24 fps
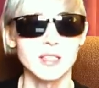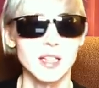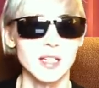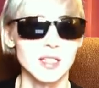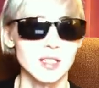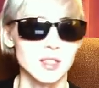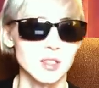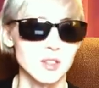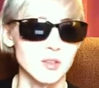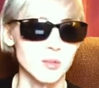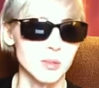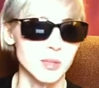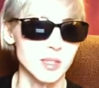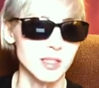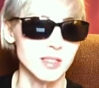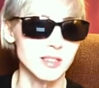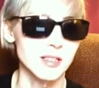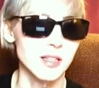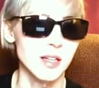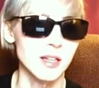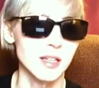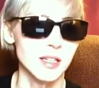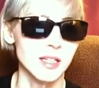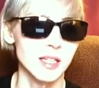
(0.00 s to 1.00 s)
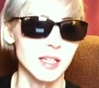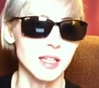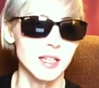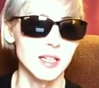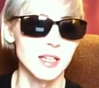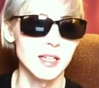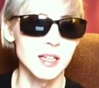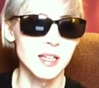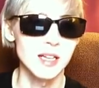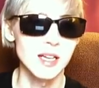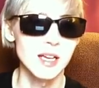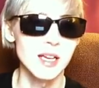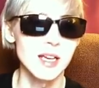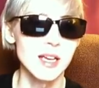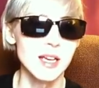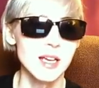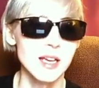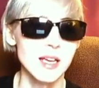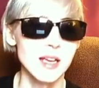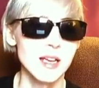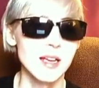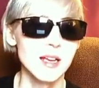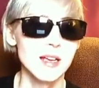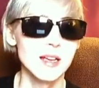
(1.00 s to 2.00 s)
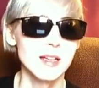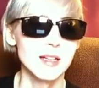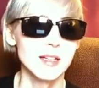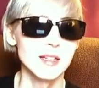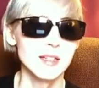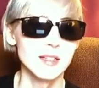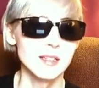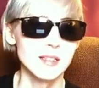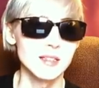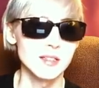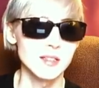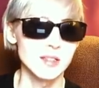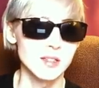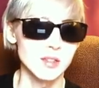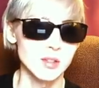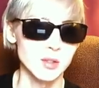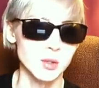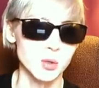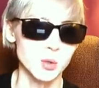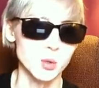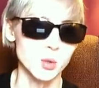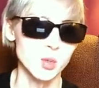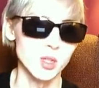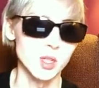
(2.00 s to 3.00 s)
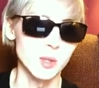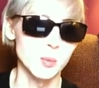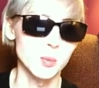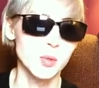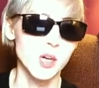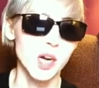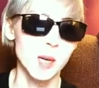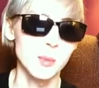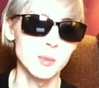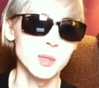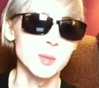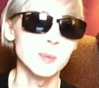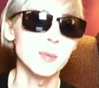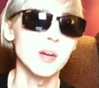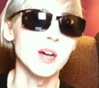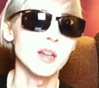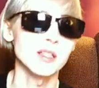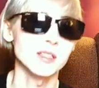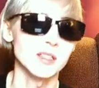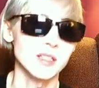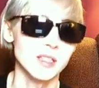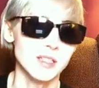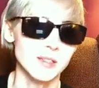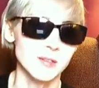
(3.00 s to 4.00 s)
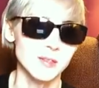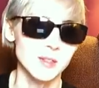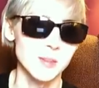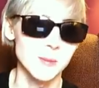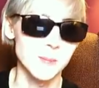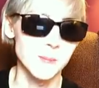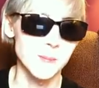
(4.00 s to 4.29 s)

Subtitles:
that you've been sending to Prime the Positive.